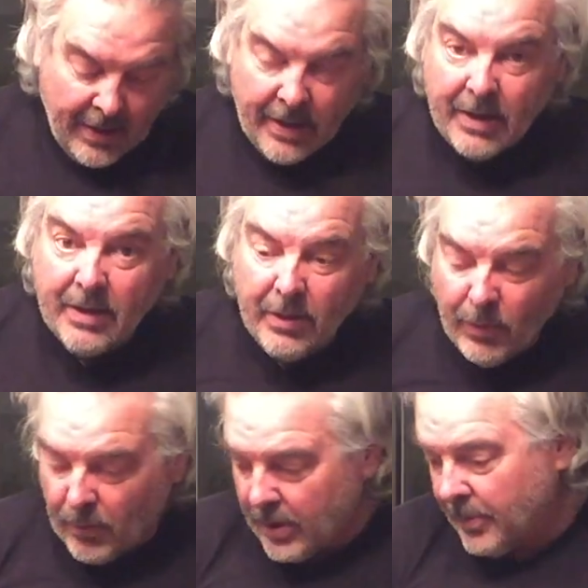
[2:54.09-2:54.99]
And you
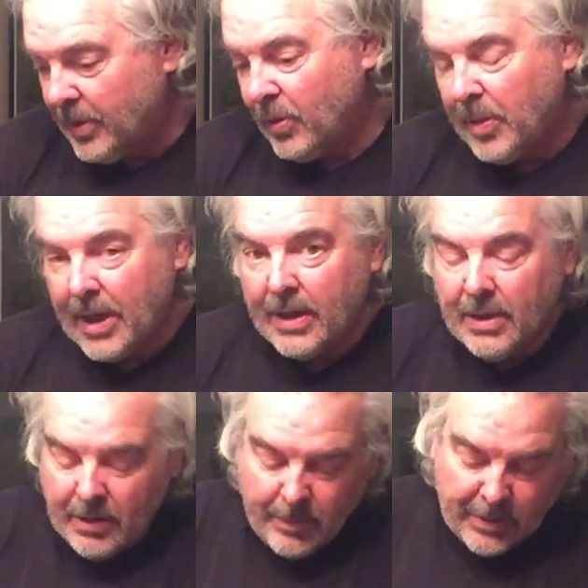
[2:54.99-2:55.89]
won't want them in your
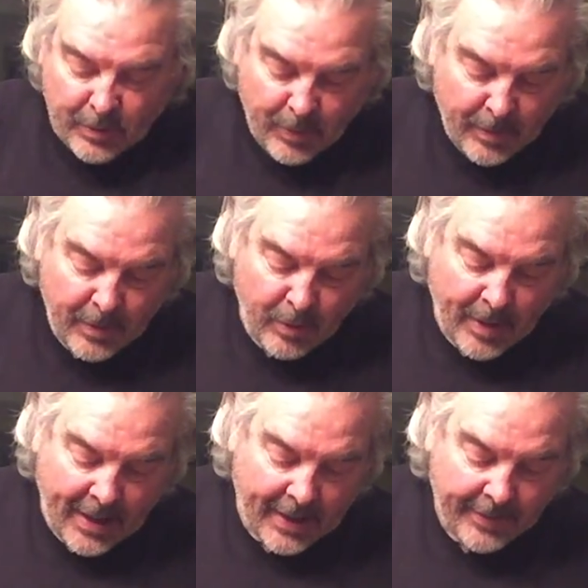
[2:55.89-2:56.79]
pocket, you might as well put them in your
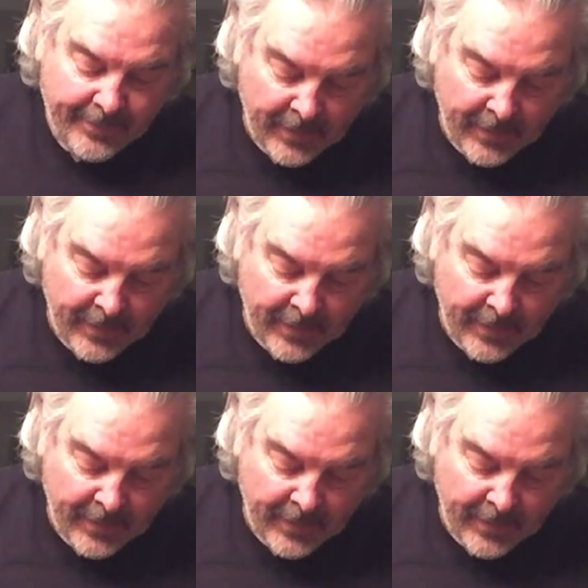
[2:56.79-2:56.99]
bag.